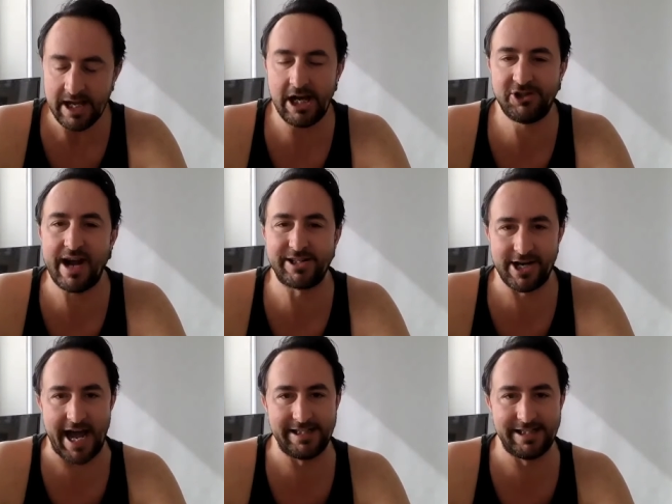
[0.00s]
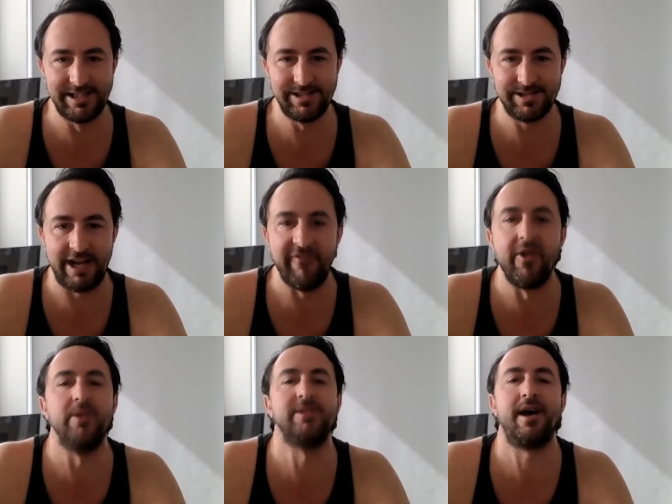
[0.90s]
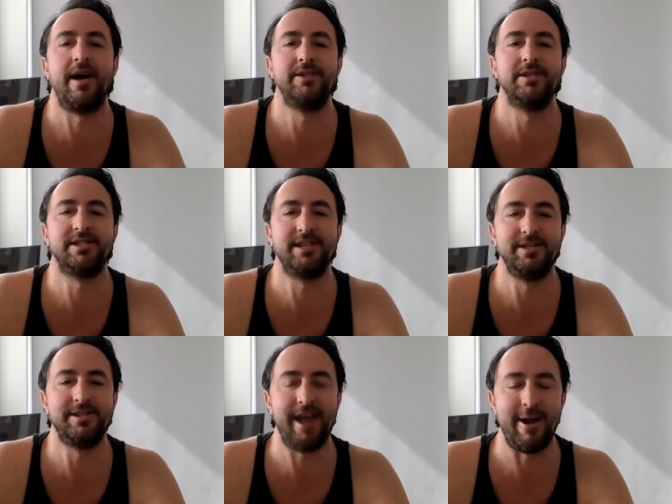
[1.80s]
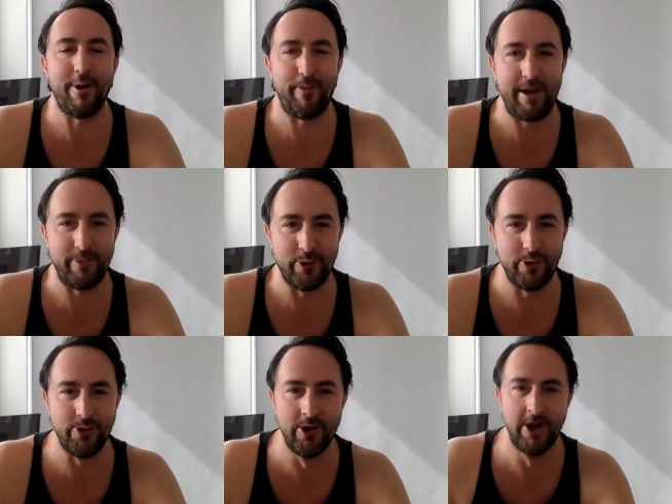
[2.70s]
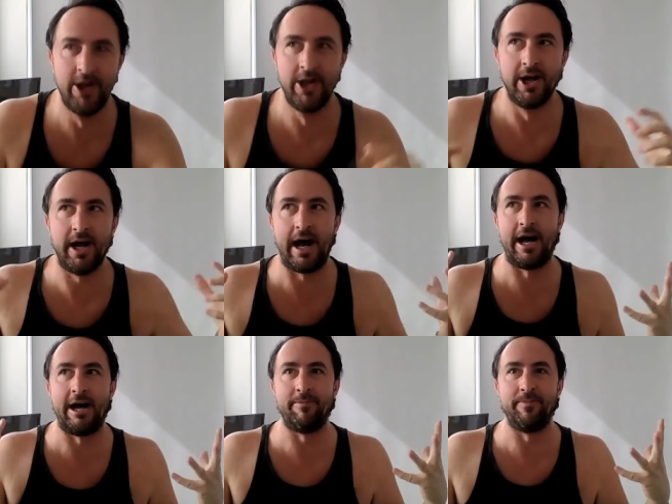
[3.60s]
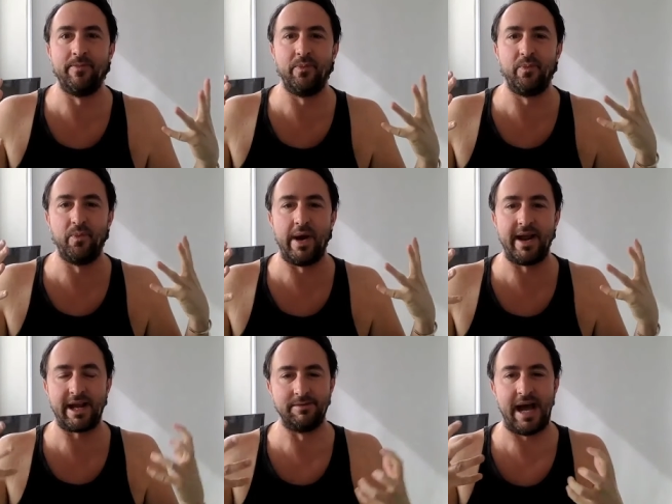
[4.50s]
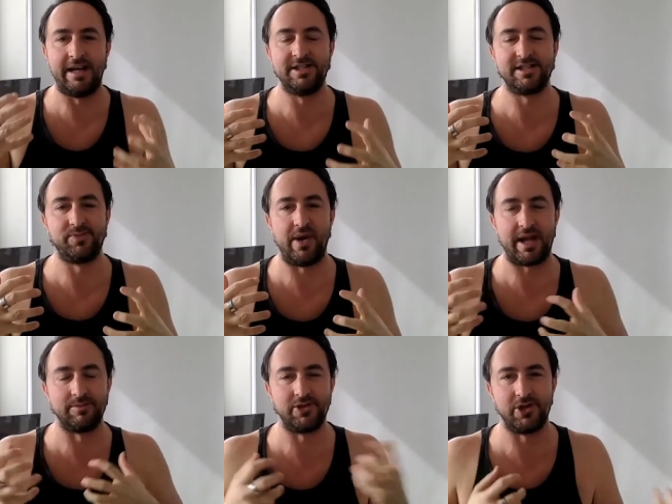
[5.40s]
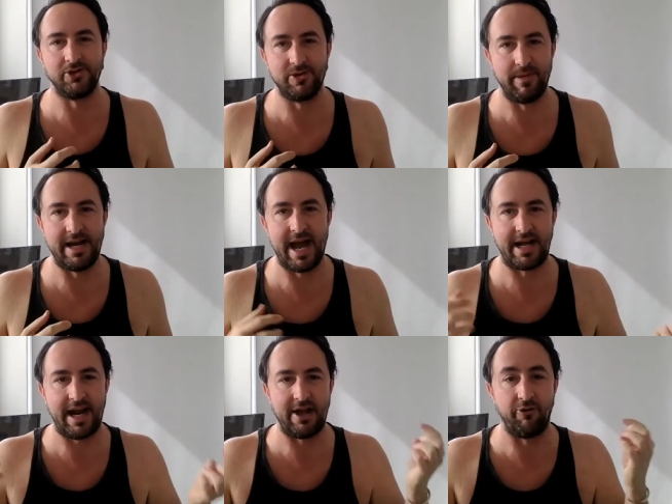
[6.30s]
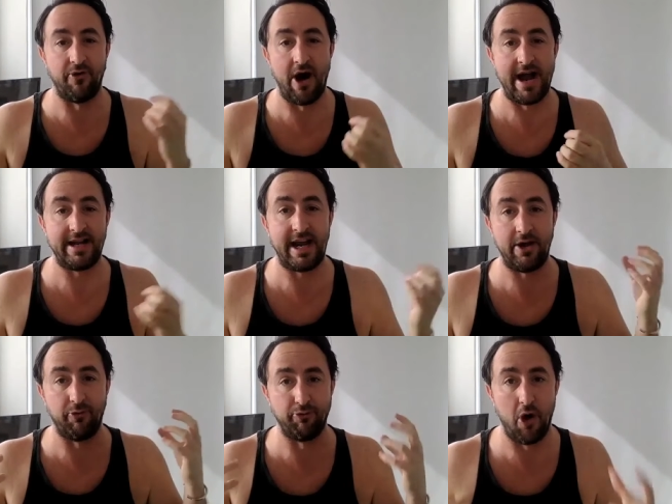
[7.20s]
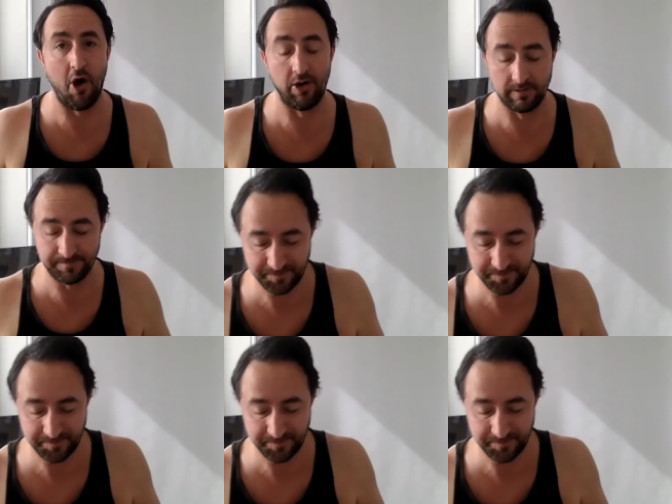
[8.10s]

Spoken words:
attraction agent, influencer agencies, and people when it comes to social media, getting it right and getting it wrong.